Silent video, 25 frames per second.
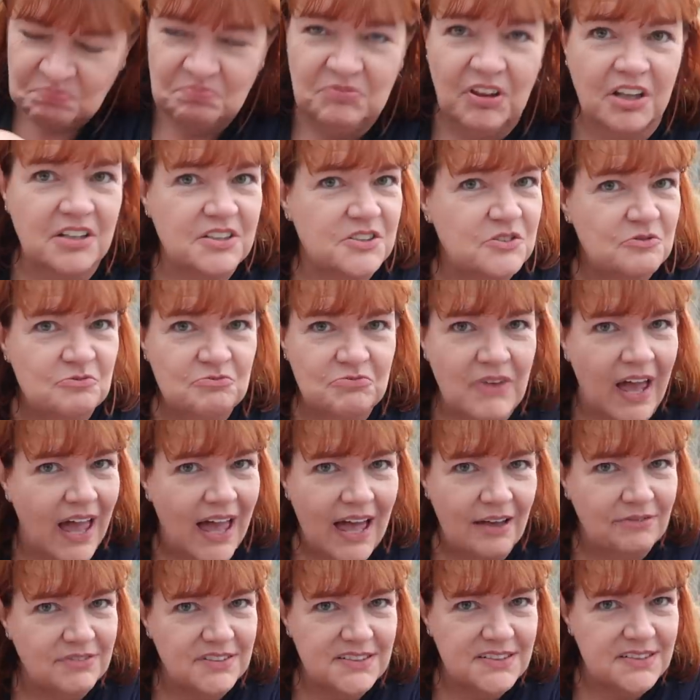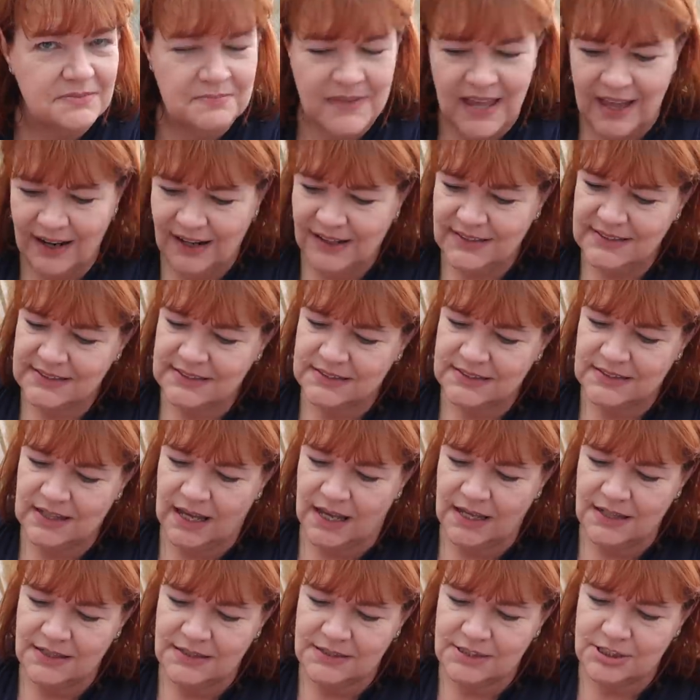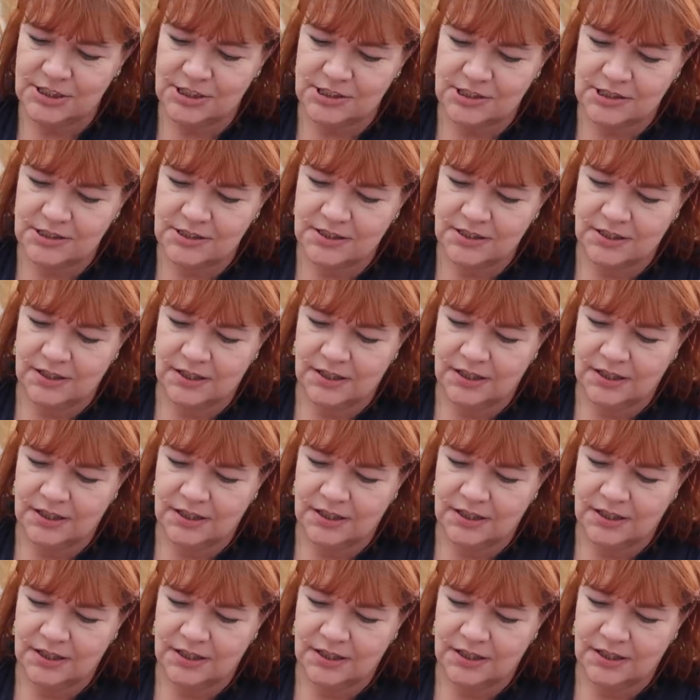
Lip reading: Doesn't have a smell as such.